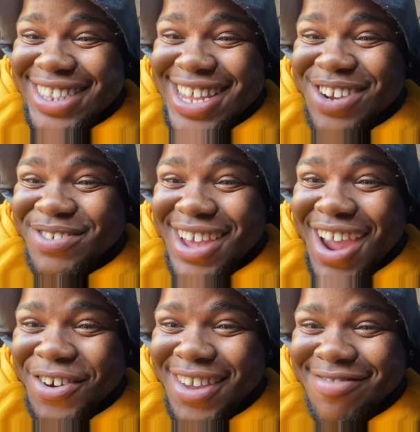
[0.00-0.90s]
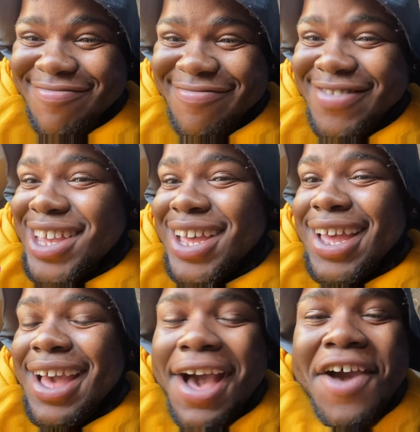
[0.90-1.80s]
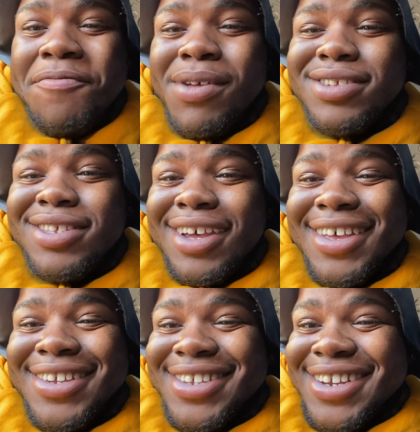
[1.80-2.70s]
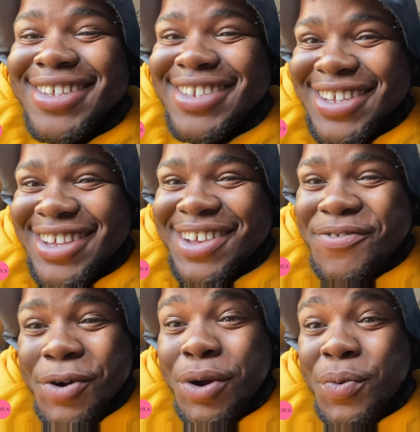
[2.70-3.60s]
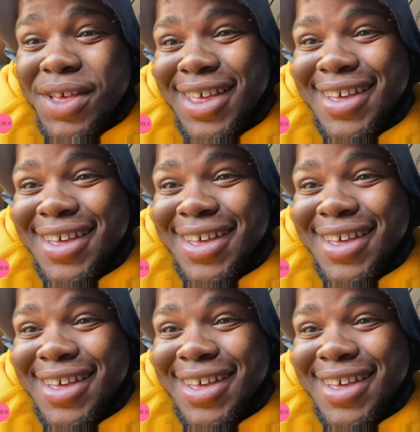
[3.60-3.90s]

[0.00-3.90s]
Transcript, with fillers: little diary. I've been stuck in Tennessee for a week.